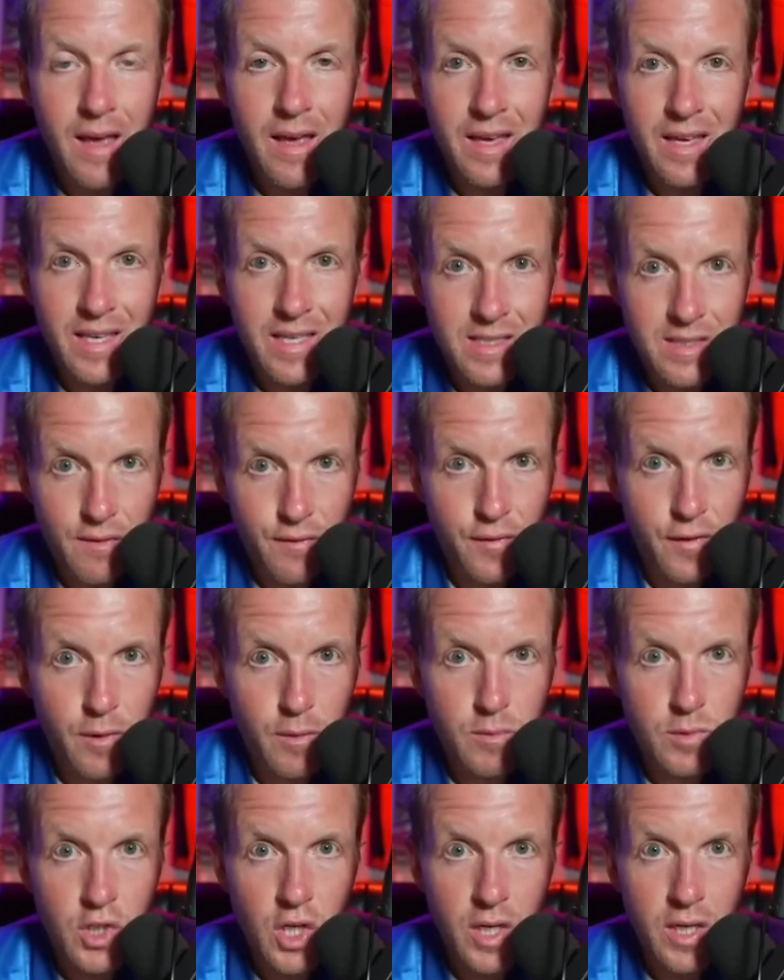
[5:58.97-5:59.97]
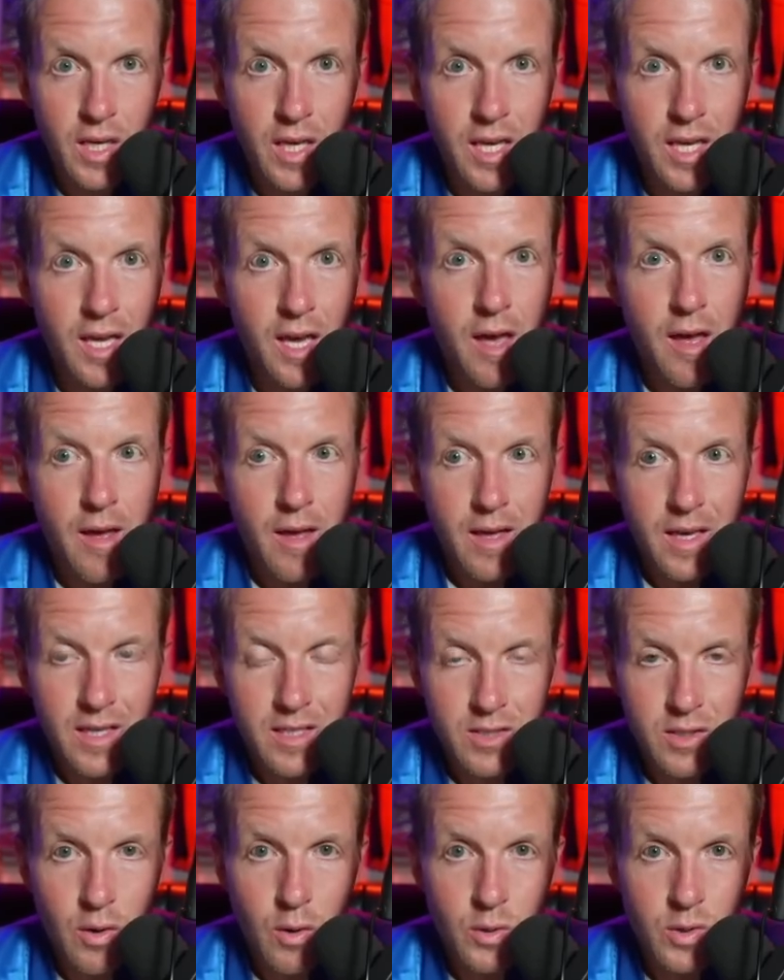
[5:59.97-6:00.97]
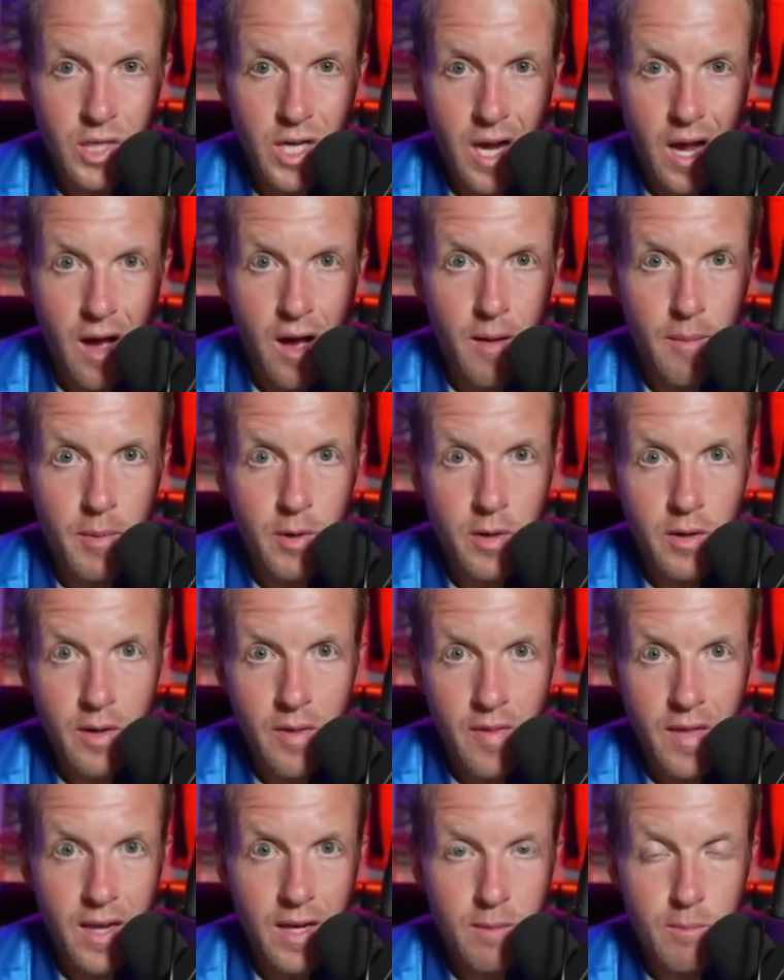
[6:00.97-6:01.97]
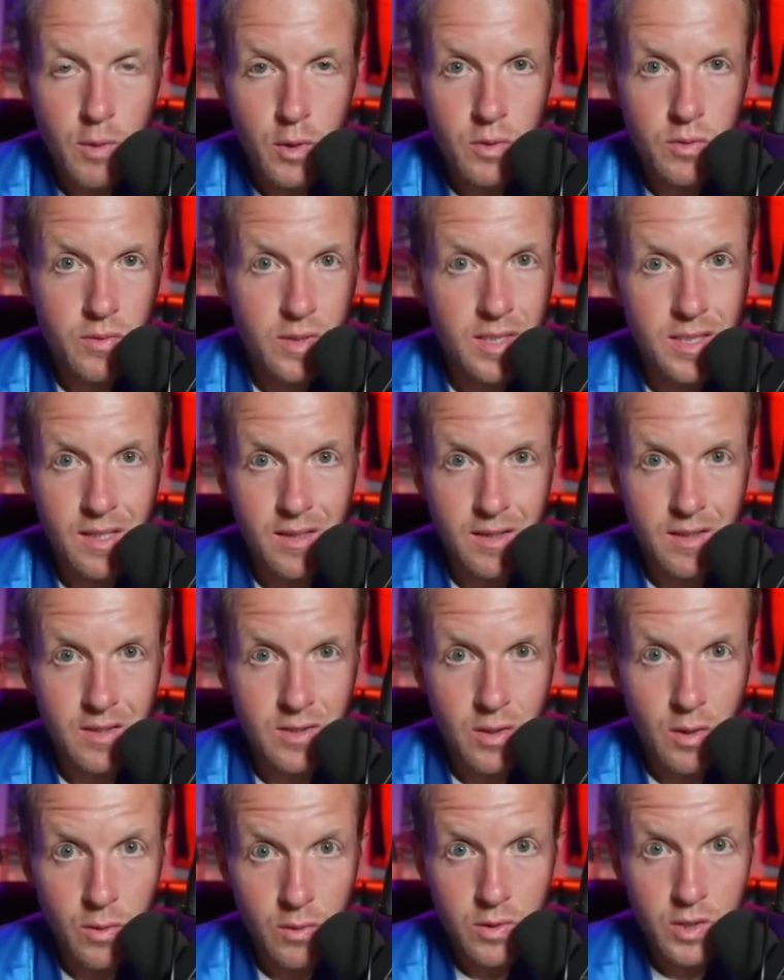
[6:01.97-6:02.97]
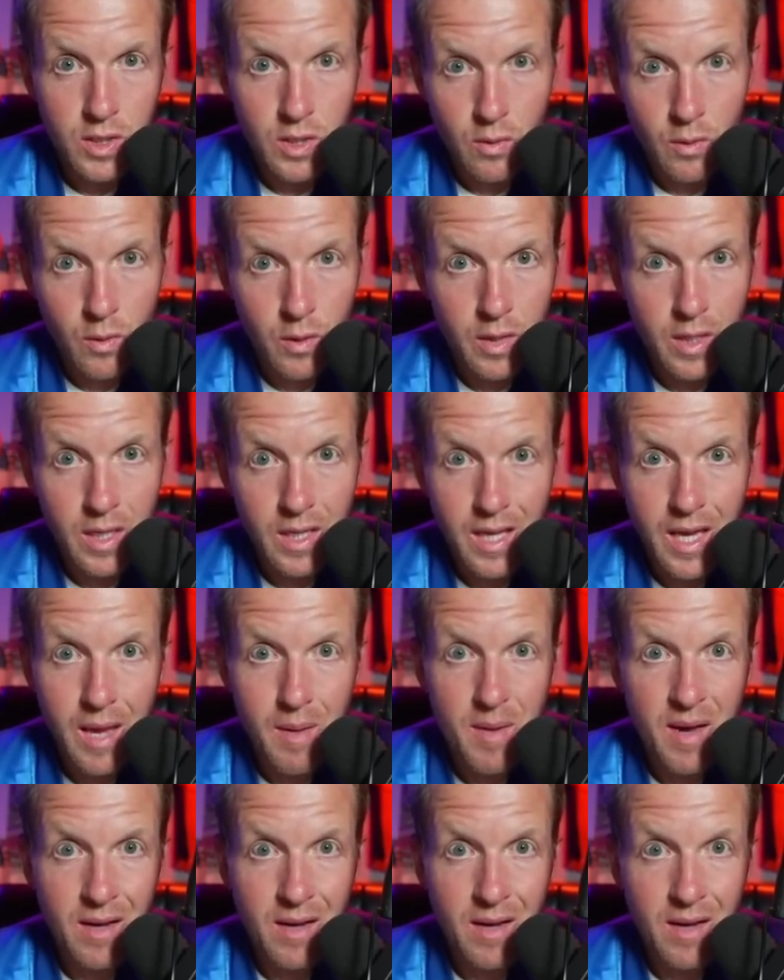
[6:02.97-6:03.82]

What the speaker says: He's a film junkie. His coach at Auburn, and then most recently his coach in Oregon, came out and